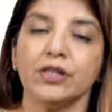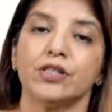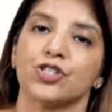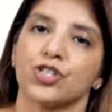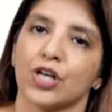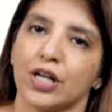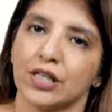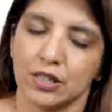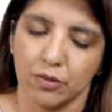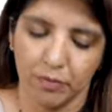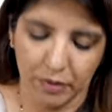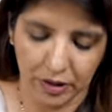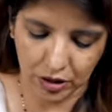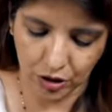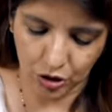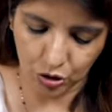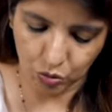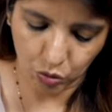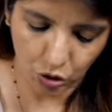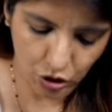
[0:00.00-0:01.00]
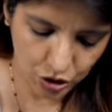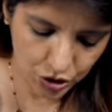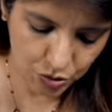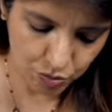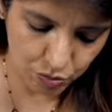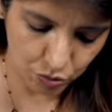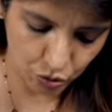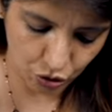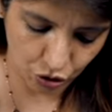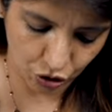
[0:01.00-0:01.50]
the schultz method was
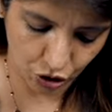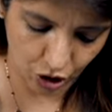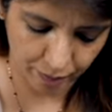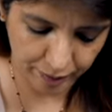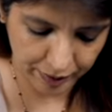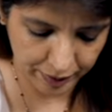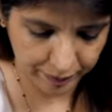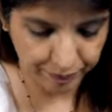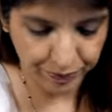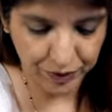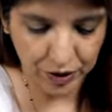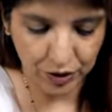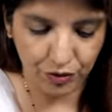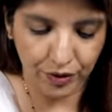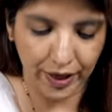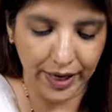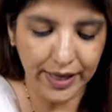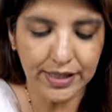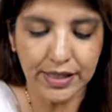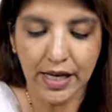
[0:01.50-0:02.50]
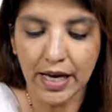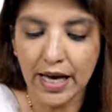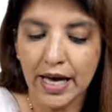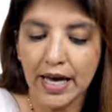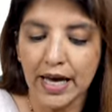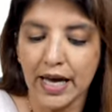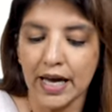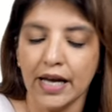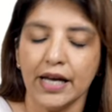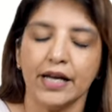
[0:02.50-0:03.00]
more common right
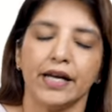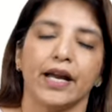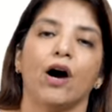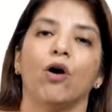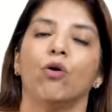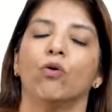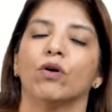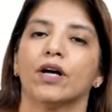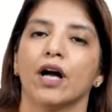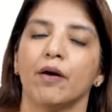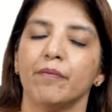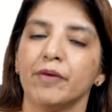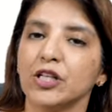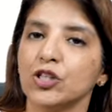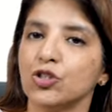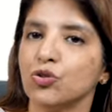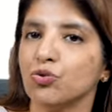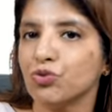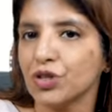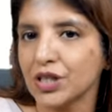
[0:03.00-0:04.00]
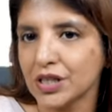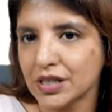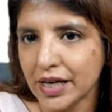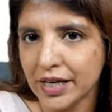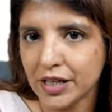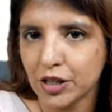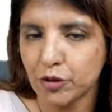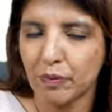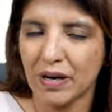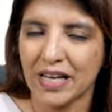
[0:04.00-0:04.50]
now, coming to
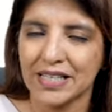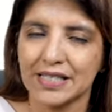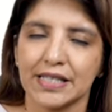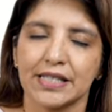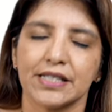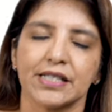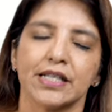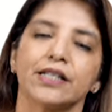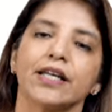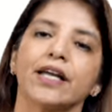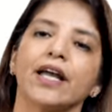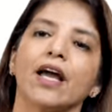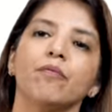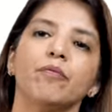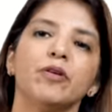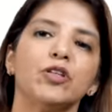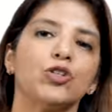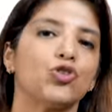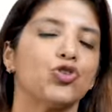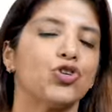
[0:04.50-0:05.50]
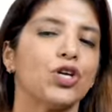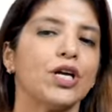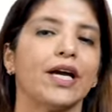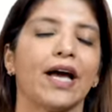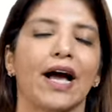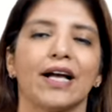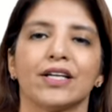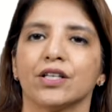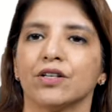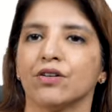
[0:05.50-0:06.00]
retained placenta, there can be three
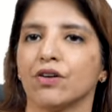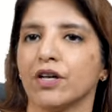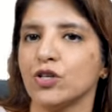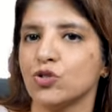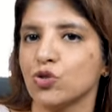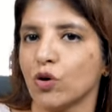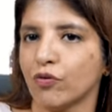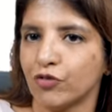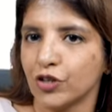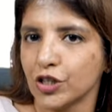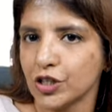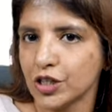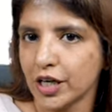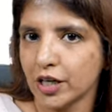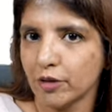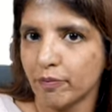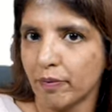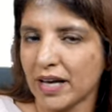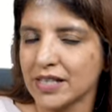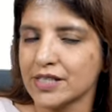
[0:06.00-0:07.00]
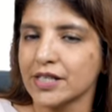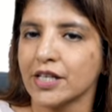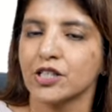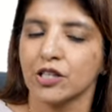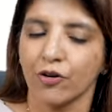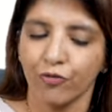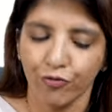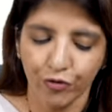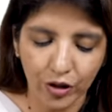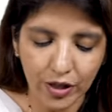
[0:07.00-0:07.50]
categories of retained
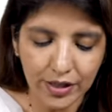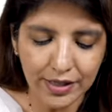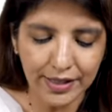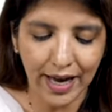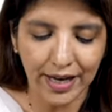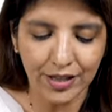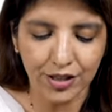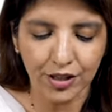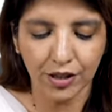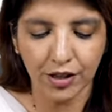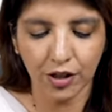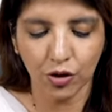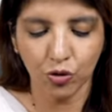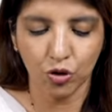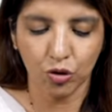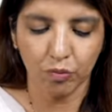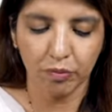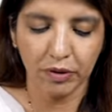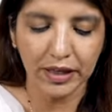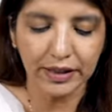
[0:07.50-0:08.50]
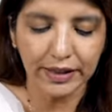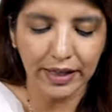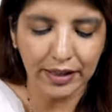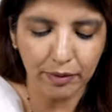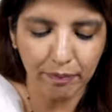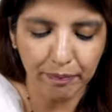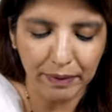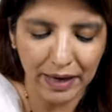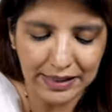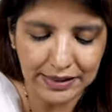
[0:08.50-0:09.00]
placenta. First category could be that
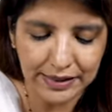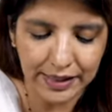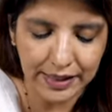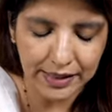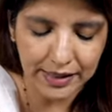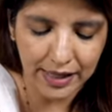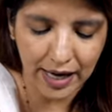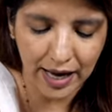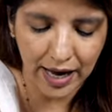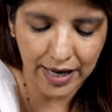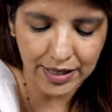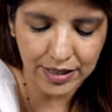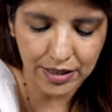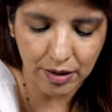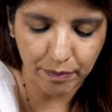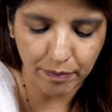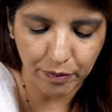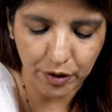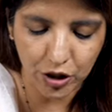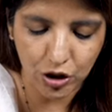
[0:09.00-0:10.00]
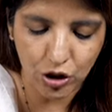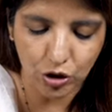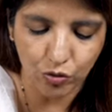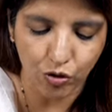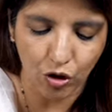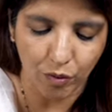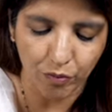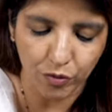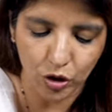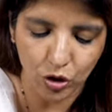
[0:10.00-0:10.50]
the placenta has separated
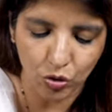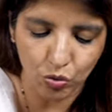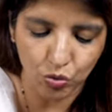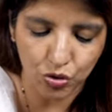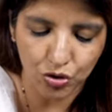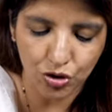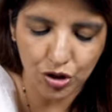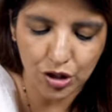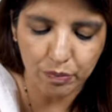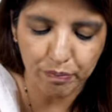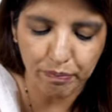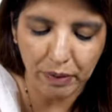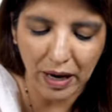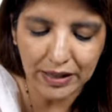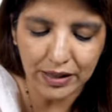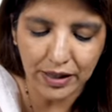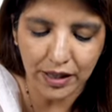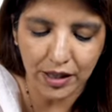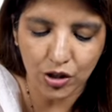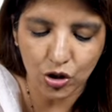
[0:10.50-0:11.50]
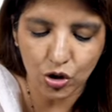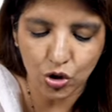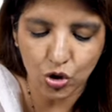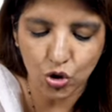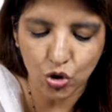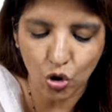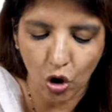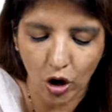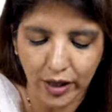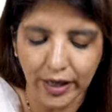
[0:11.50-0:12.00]
from the uterus, but it is
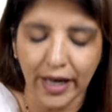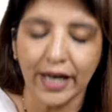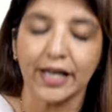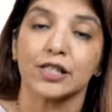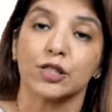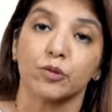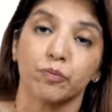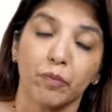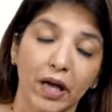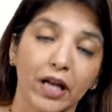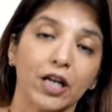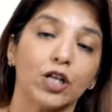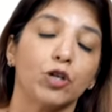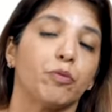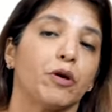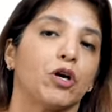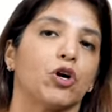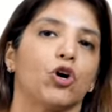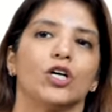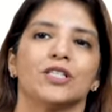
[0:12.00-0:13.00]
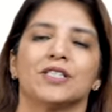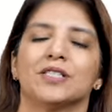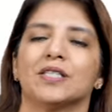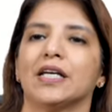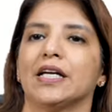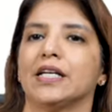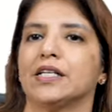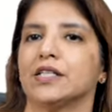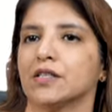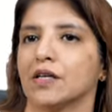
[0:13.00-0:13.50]
not expelled because
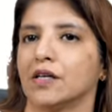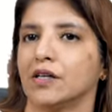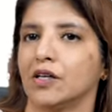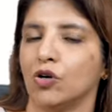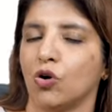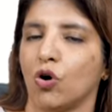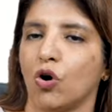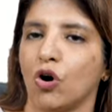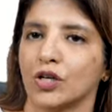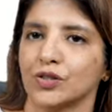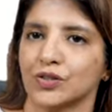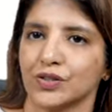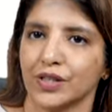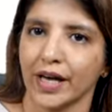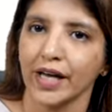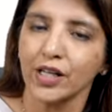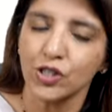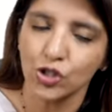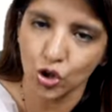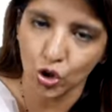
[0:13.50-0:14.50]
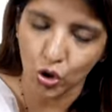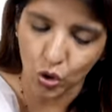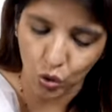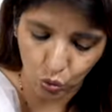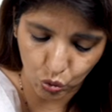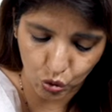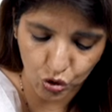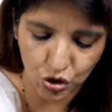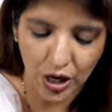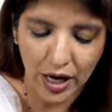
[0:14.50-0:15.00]
the internal os gets
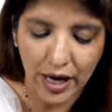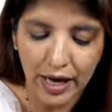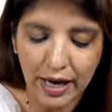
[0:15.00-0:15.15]
closed.